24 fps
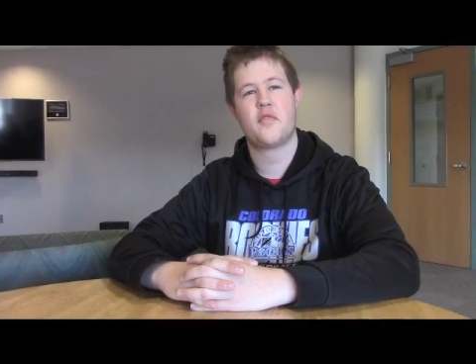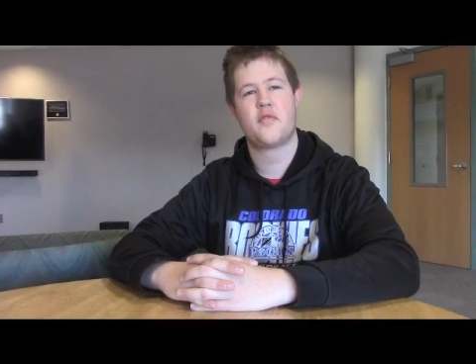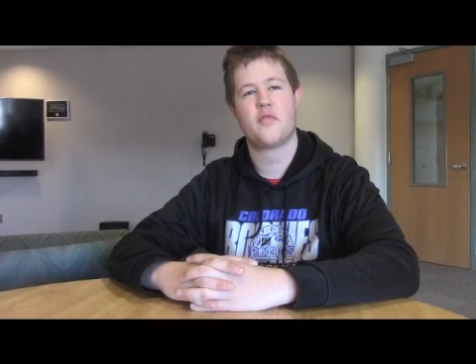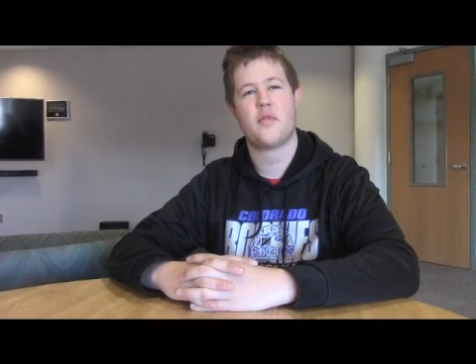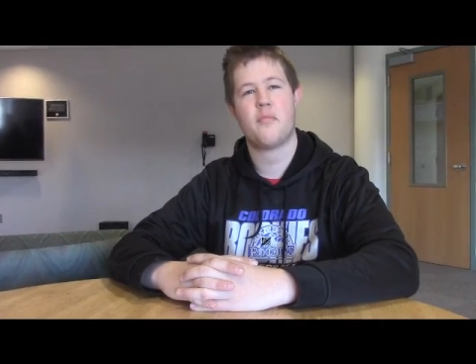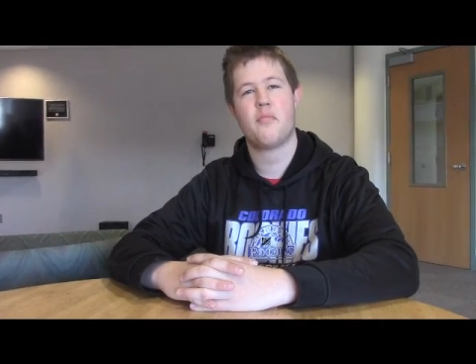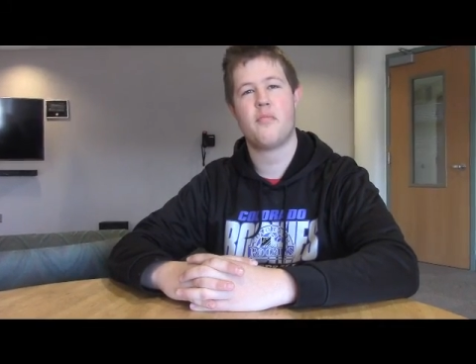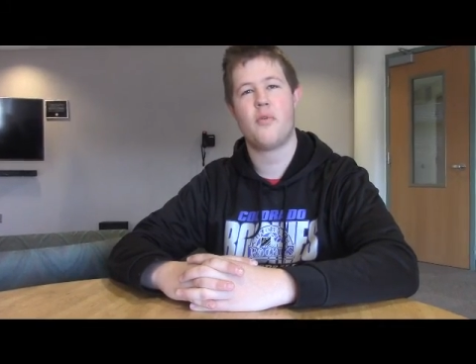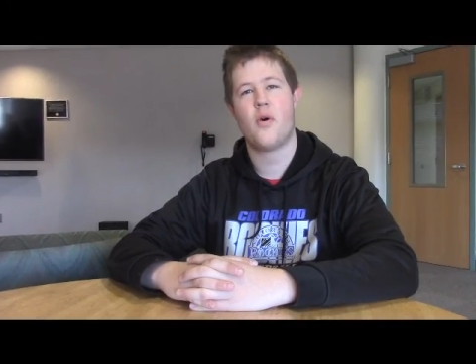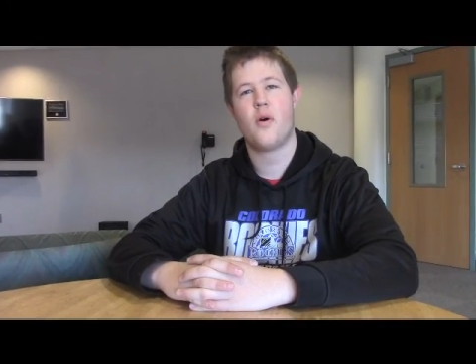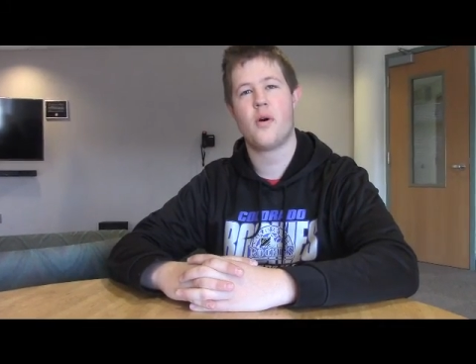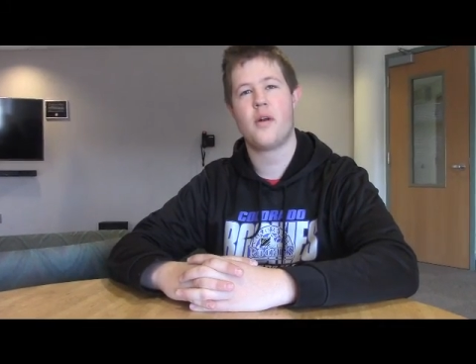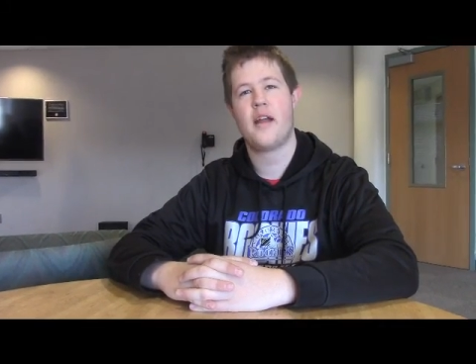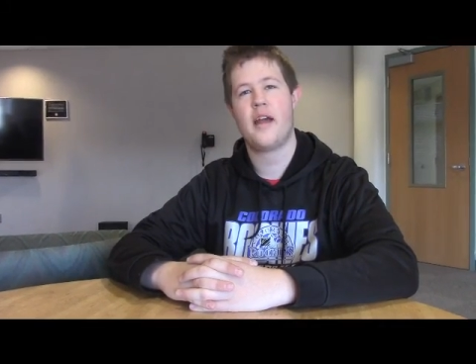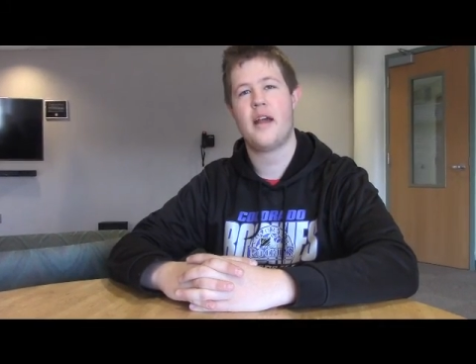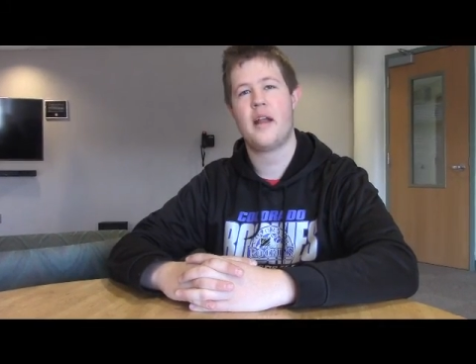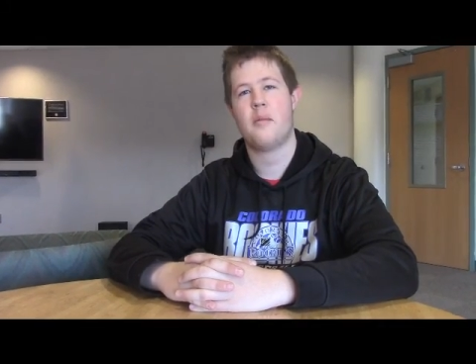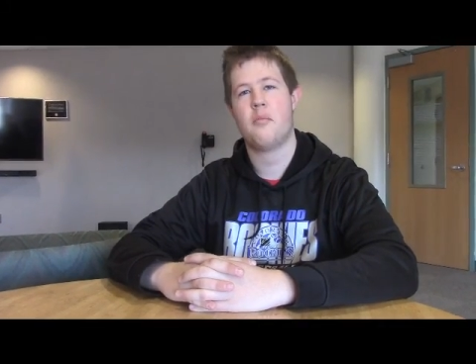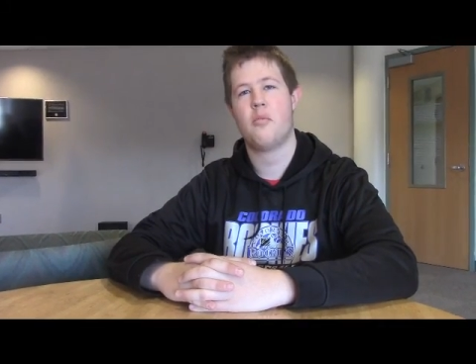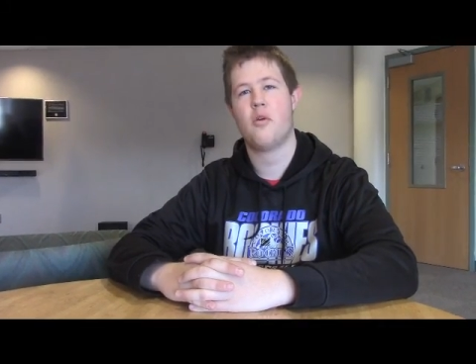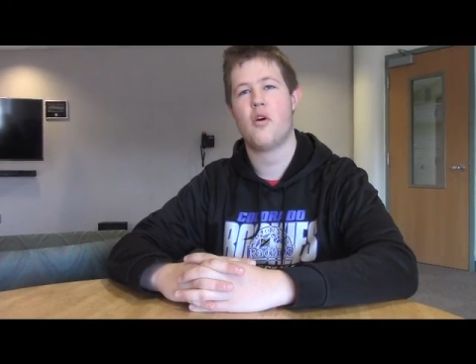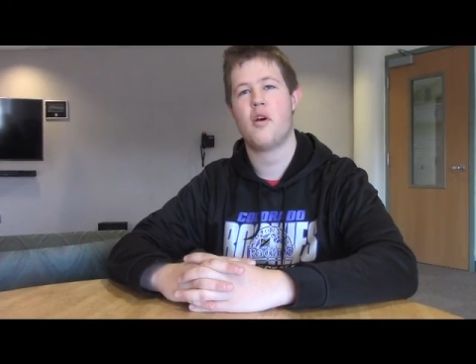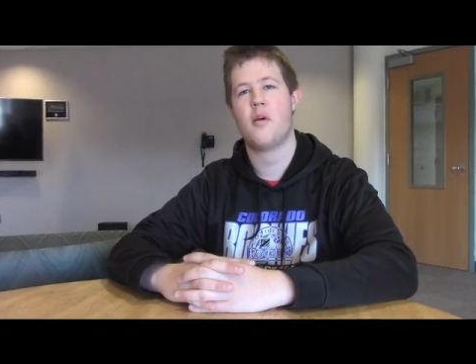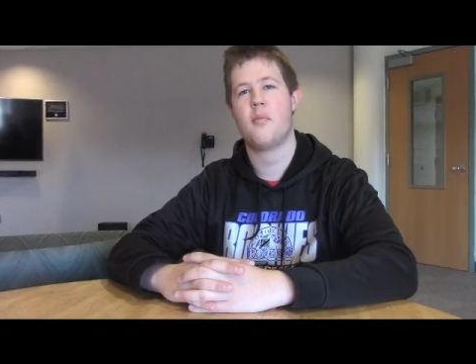me from point A
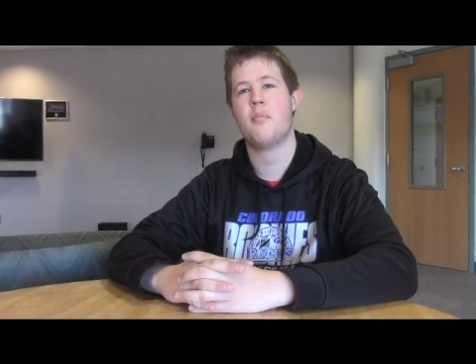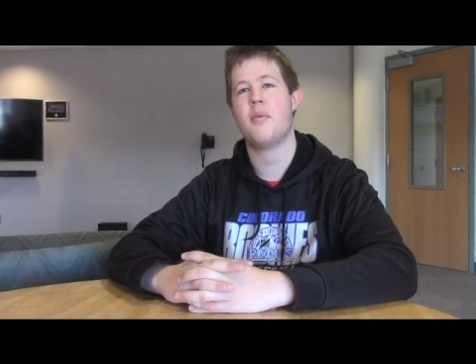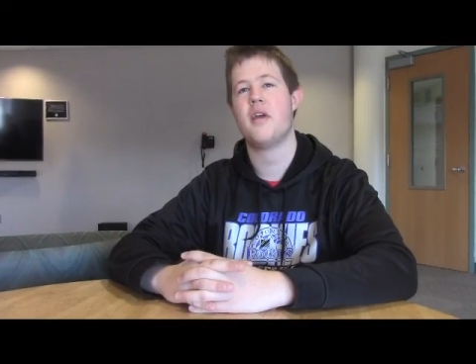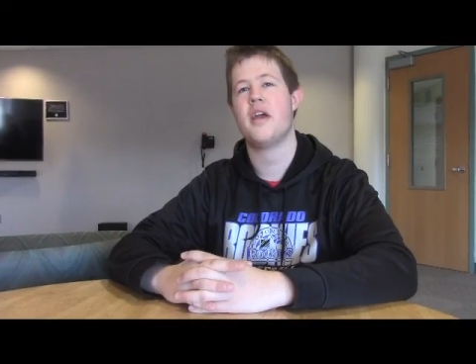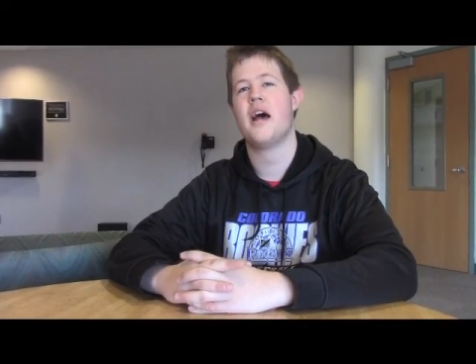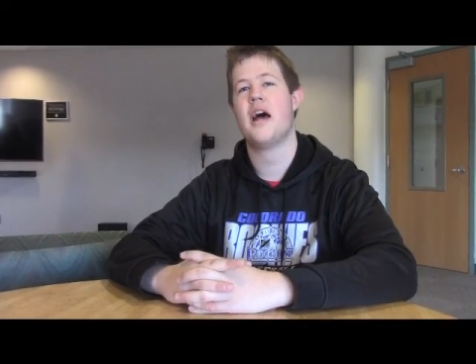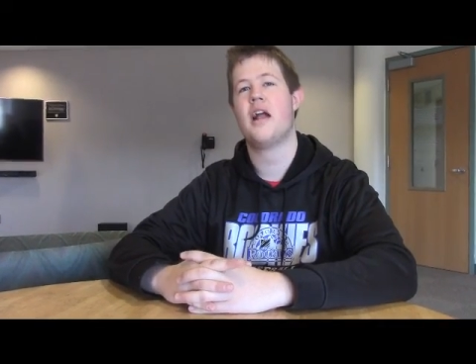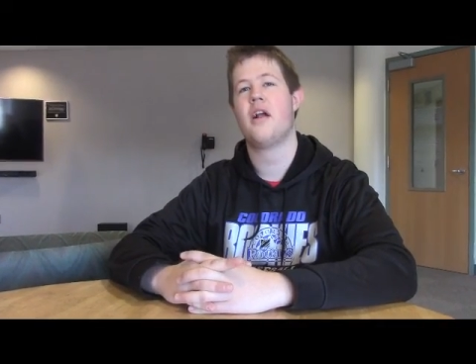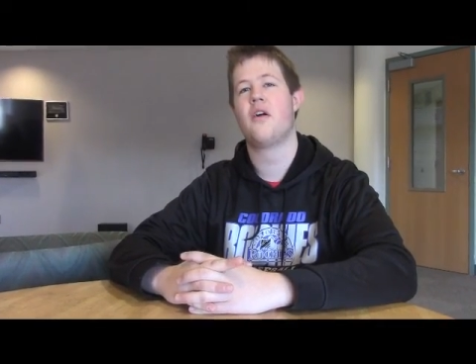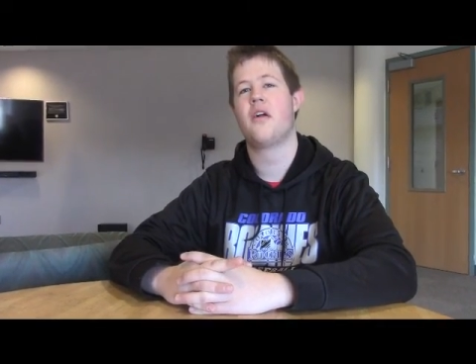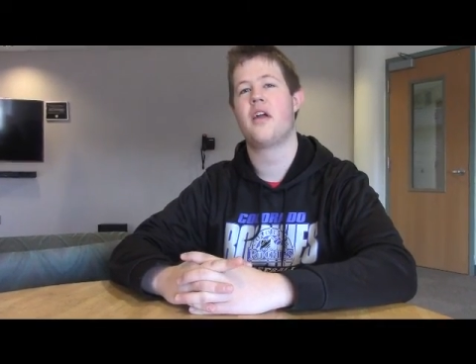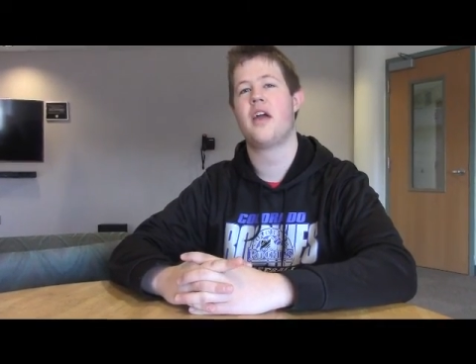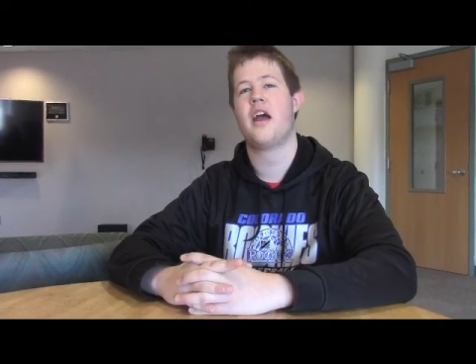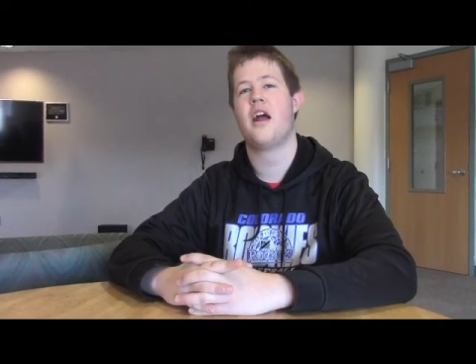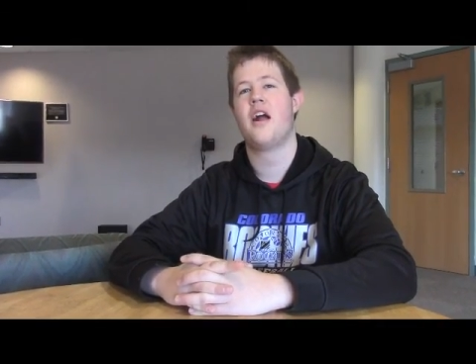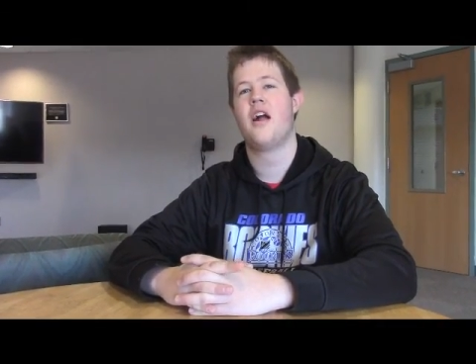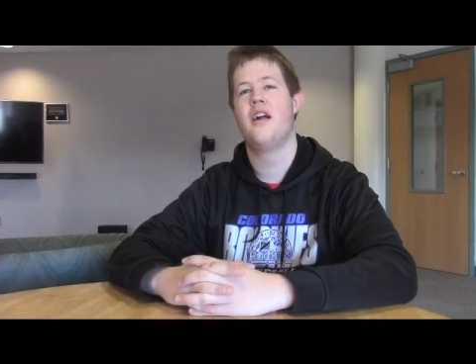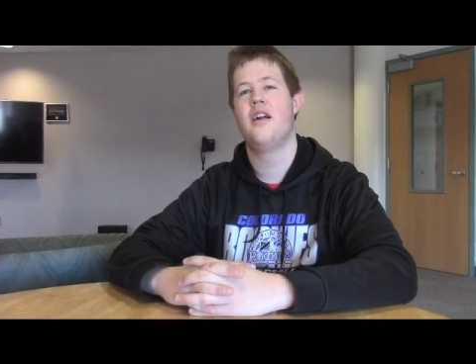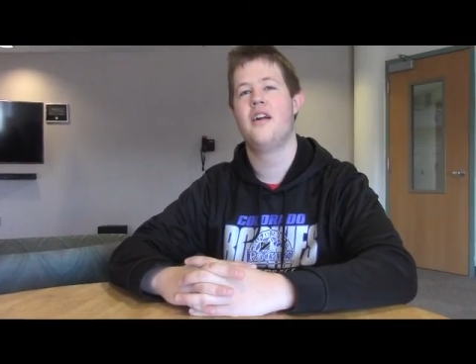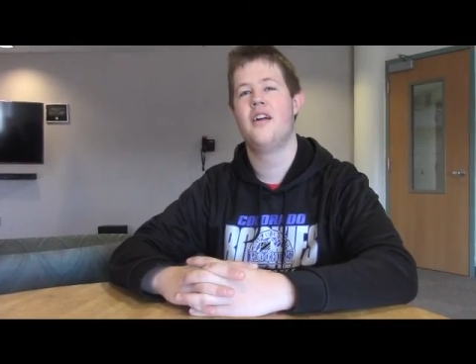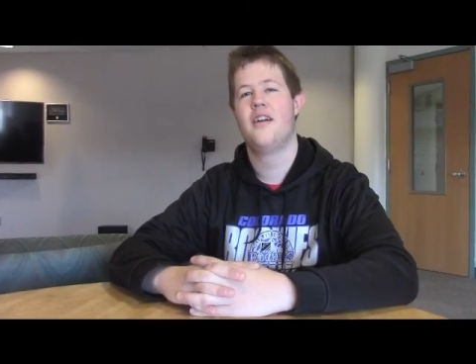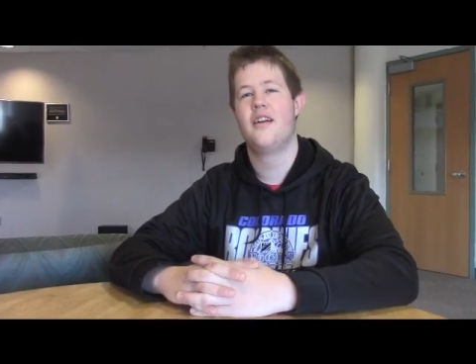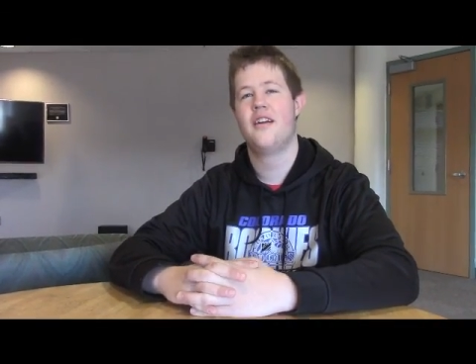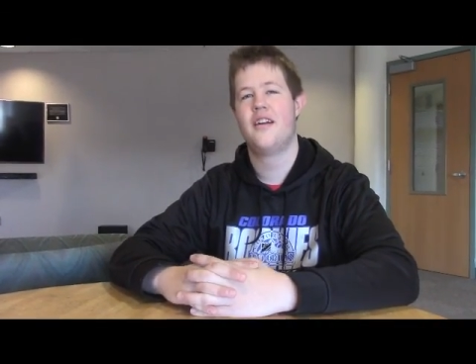to point B, I don't
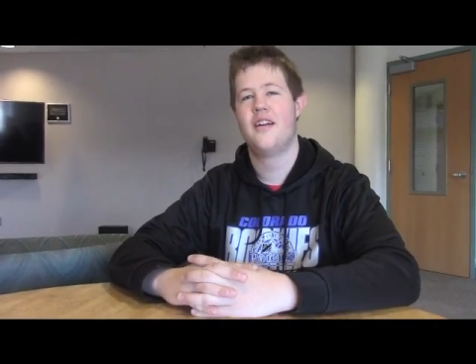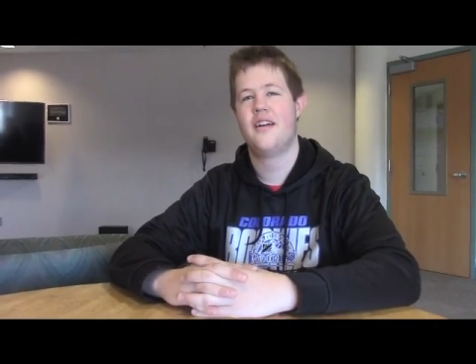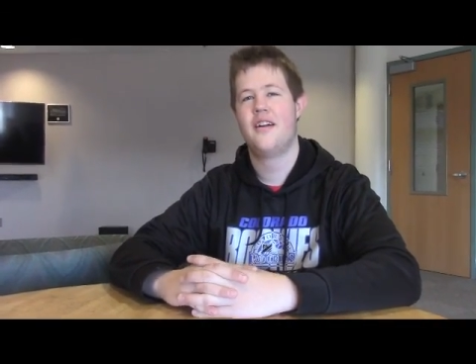care.